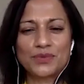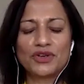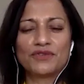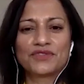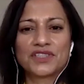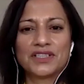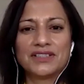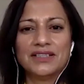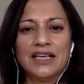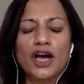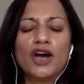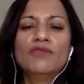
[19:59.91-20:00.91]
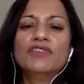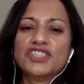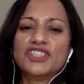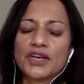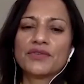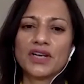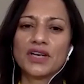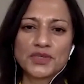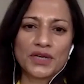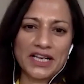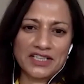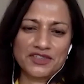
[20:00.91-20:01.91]
we often overgeneralize
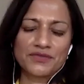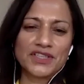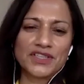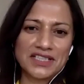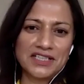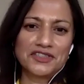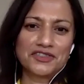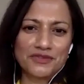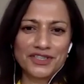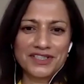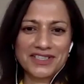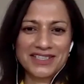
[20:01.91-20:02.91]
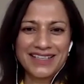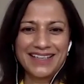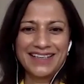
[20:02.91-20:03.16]
what extroverts and introverts